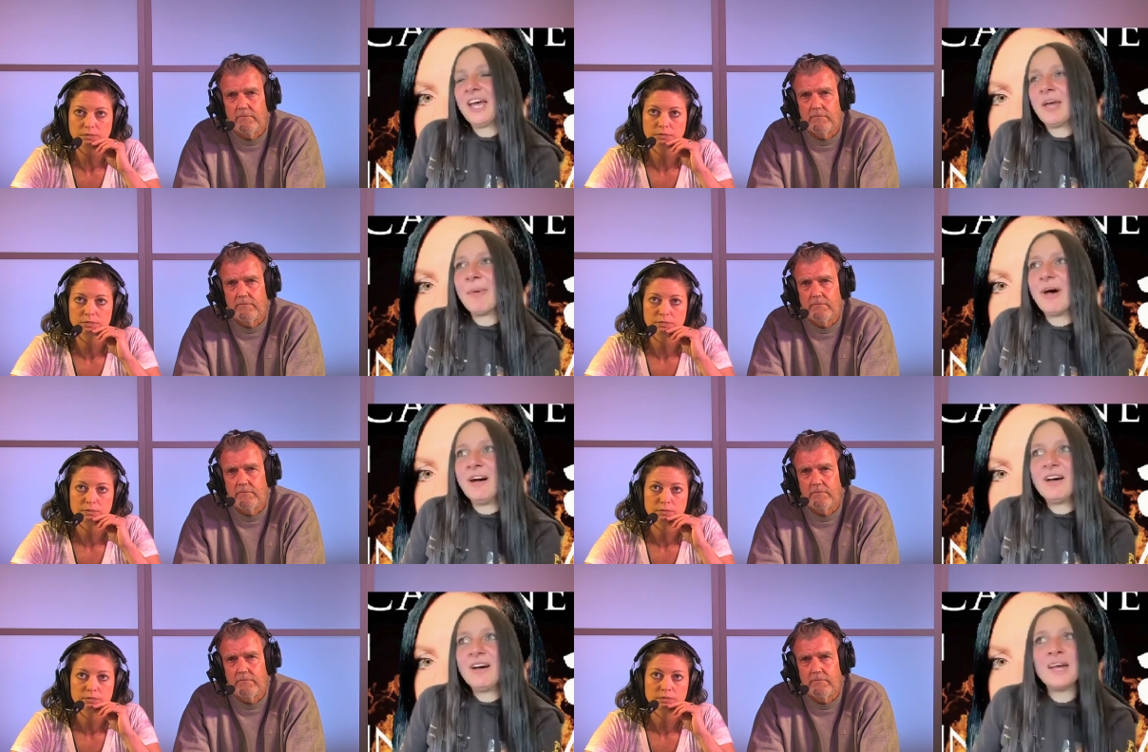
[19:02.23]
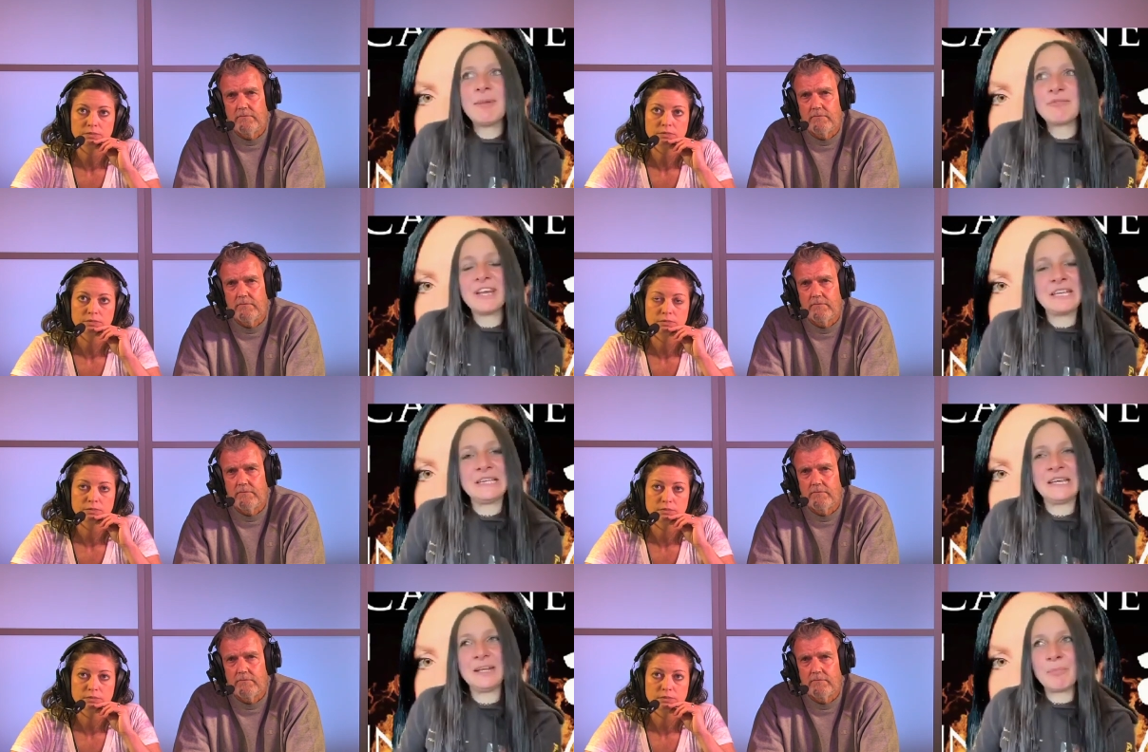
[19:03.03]
Speaker 1: Um, I'm
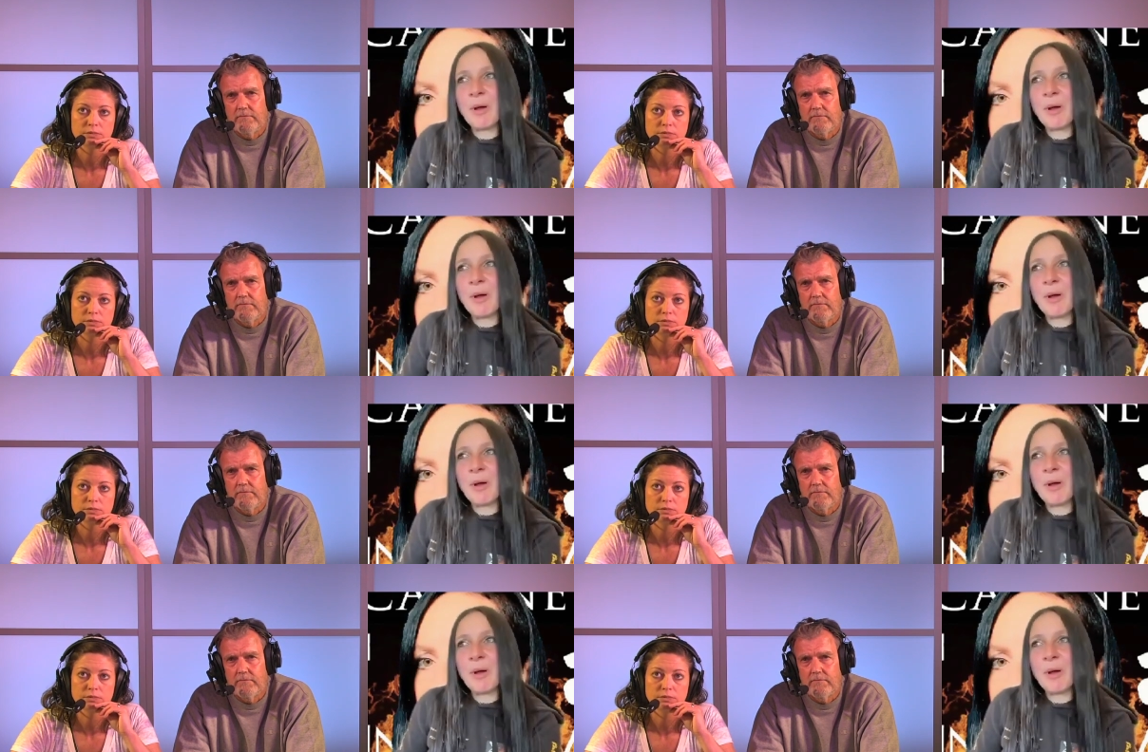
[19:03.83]
reckoning